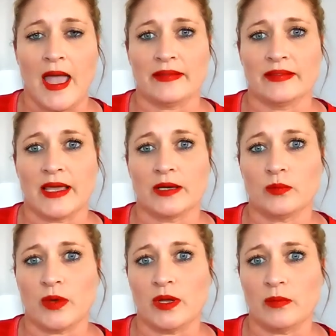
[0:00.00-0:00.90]
And
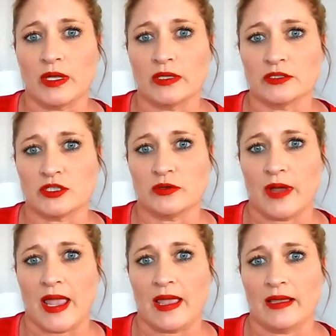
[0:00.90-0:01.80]
then we will
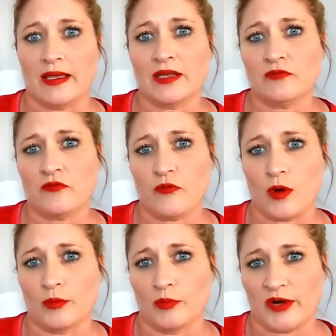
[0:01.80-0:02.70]
do an
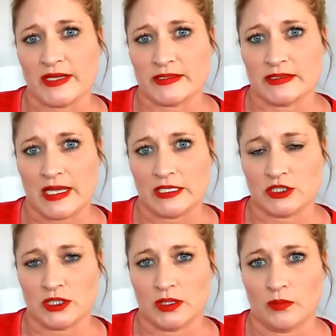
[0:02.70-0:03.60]
informal
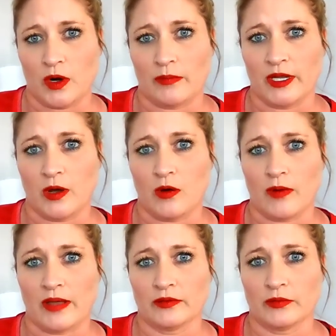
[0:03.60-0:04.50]
presentation where we go
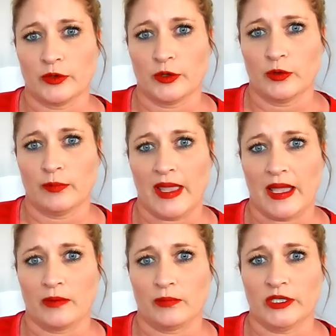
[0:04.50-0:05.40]
around the room
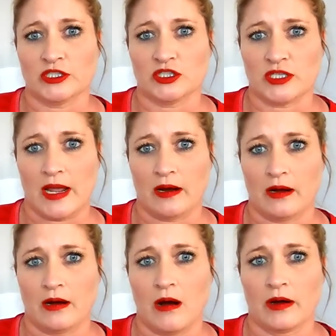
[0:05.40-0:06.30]
and we
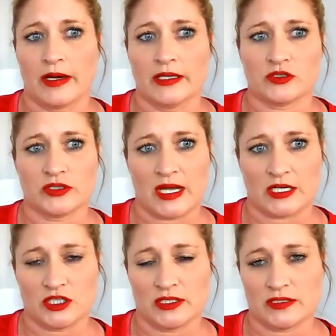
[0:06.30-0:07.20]
share our
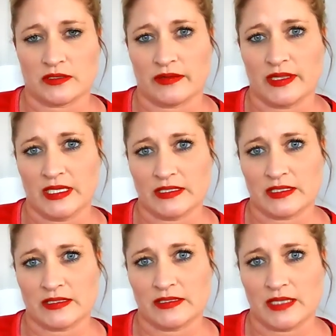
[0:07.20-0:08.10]
introductions, our
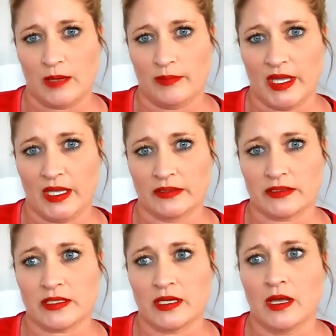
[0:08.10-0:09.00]
thesis
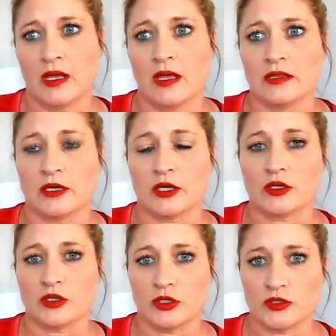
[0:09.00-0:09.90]
statement, the
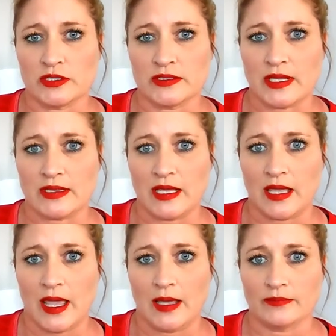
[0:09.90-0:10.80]
conclusions that they
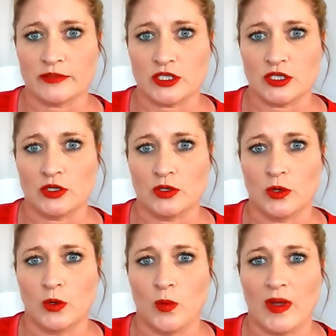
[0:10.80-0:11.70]
came
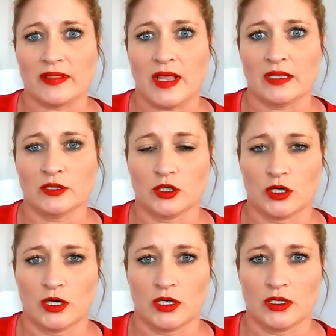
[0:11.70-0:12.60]
to, what they
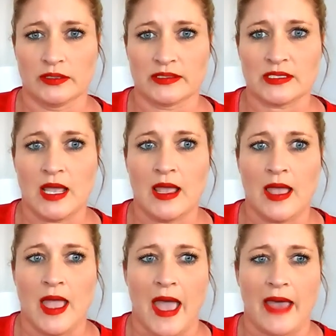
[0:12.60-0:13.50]
learned,
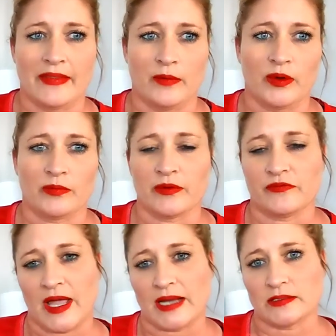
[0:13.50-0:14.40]
and then we
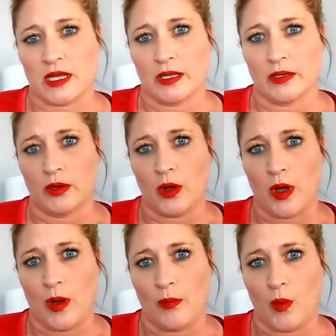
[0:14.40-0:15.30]
reflect on
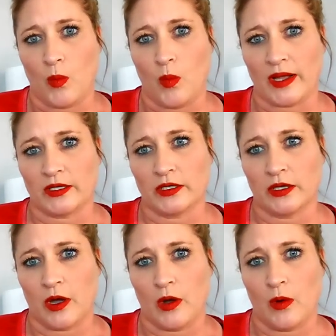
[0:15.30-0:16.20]
what
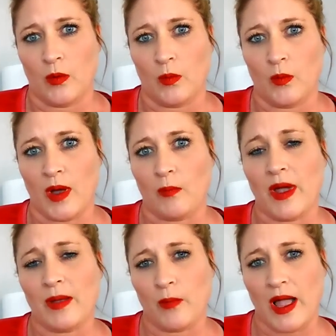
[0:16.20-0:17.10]

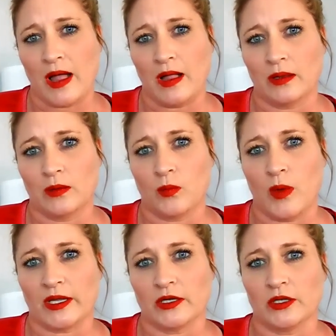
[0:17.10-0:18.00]
went well,
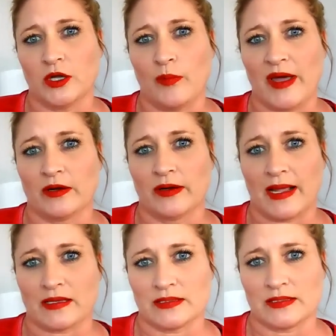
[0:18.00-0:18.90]
what could go better
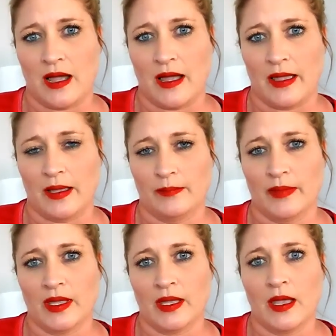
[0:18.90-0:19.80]
next
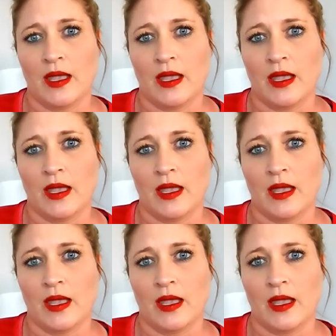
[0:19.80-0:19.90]
time.